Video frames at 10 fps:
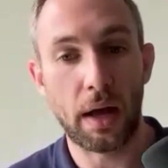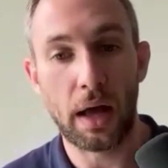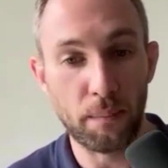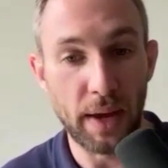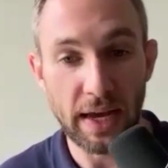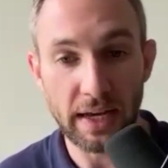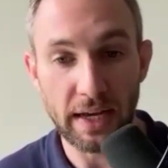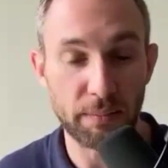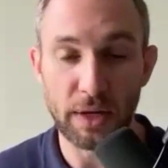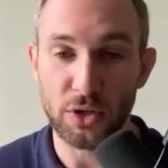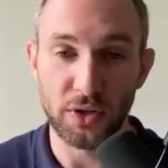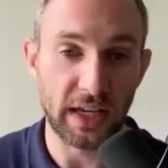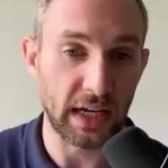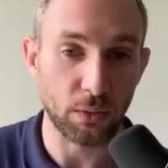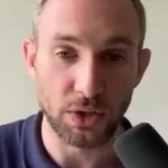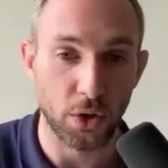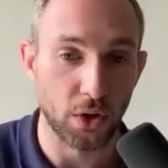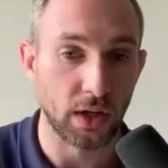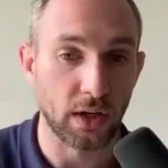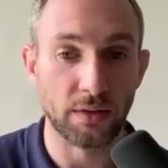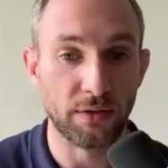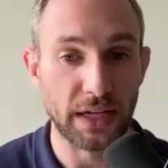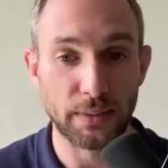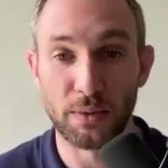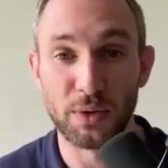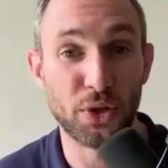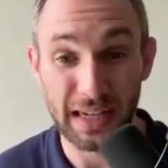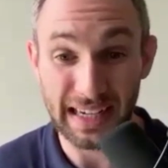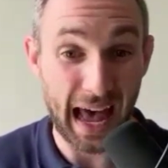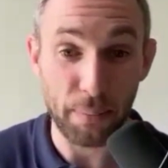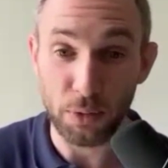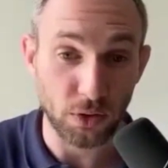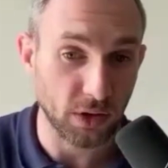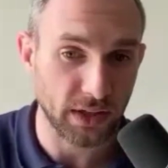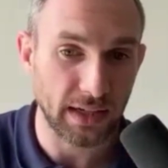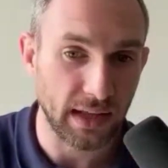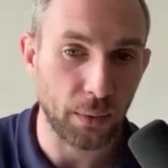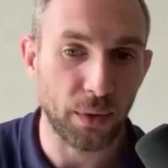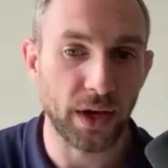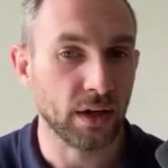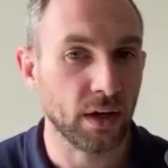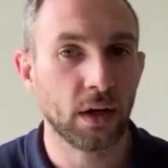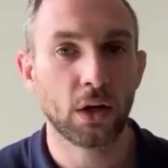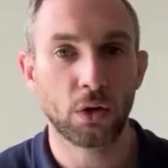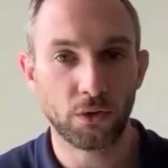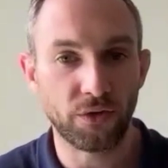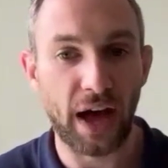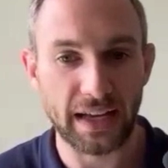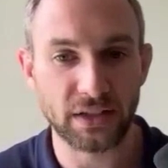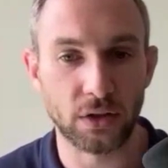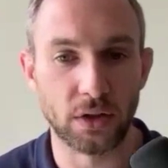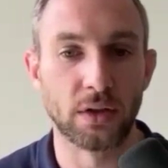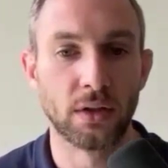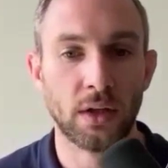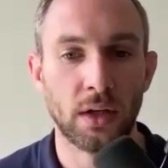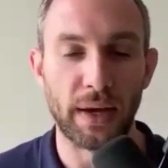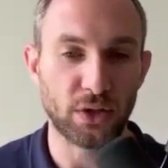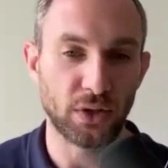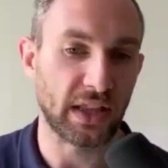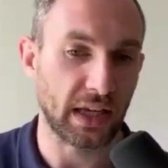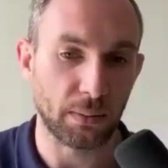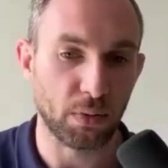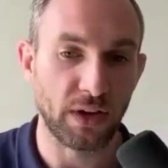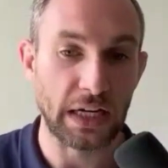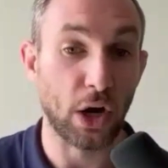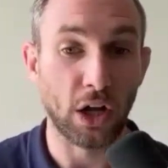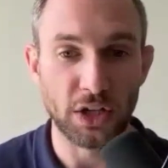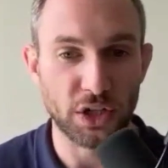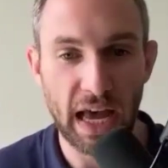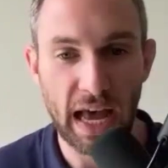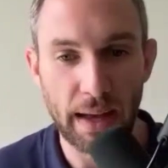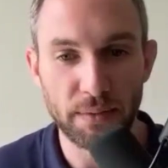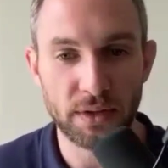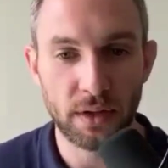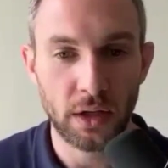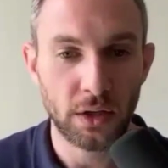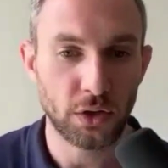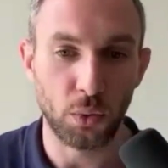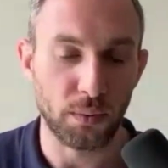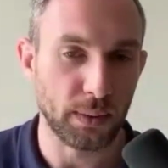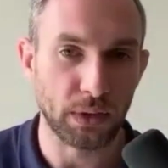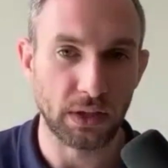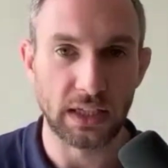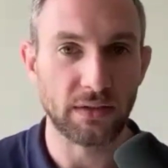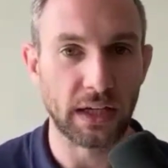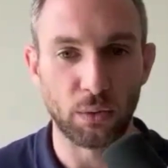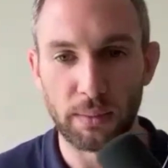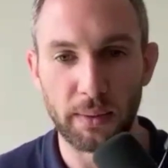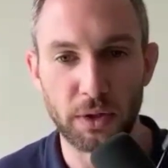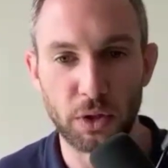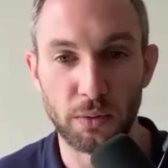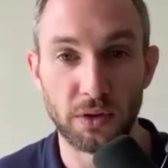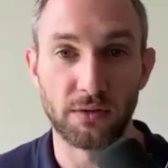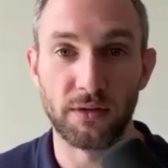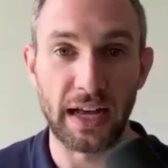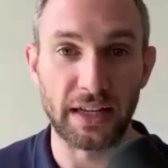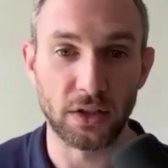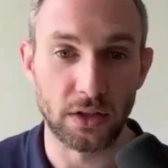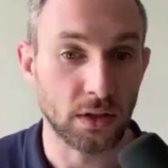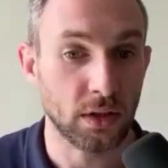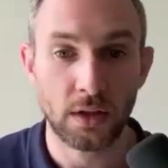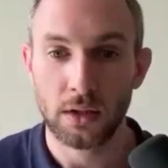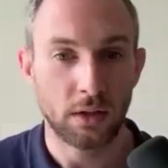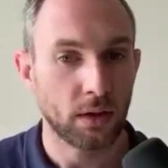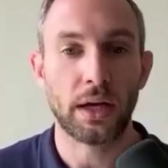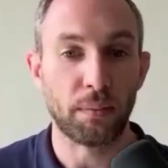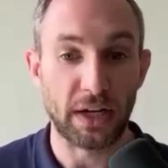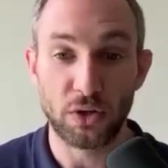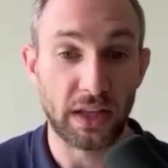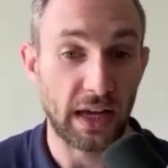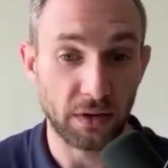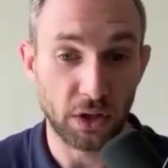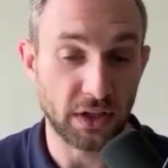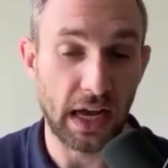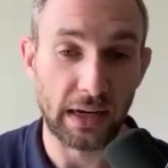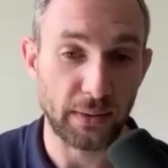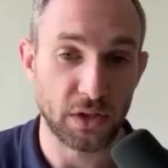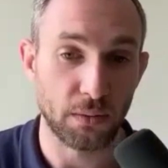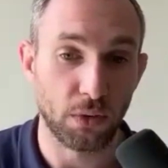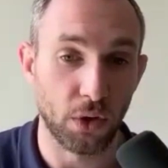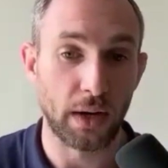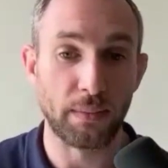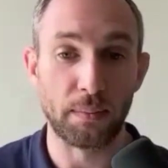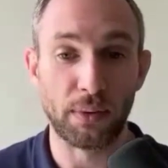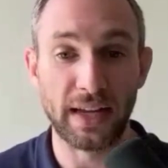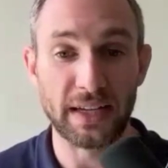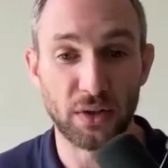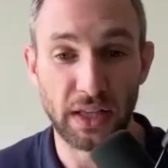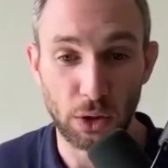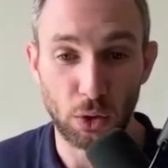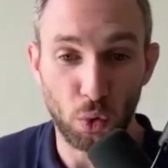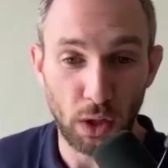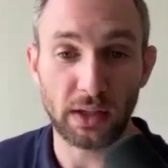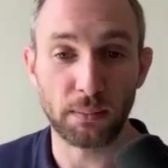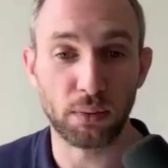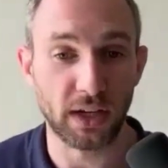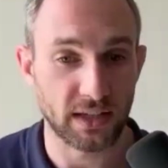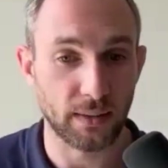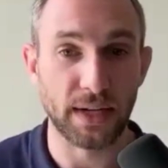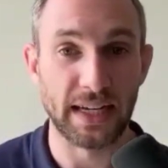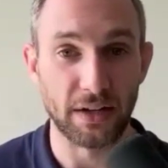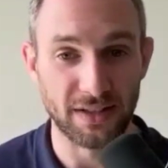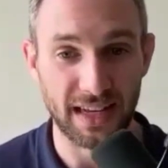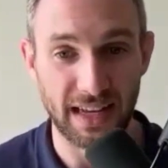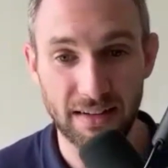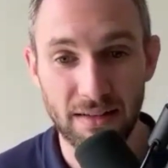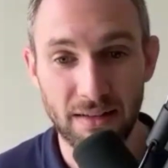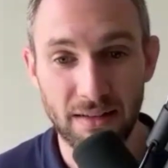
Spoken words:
make sure they get a return on investment, a return on capital, look at it that way, faster, make sure that they can prevent knowledge gaps. So when people leave, they can ramp up a new person faster, make sure they have a good talent acquisition program in place so they can quickly plug somebody else in.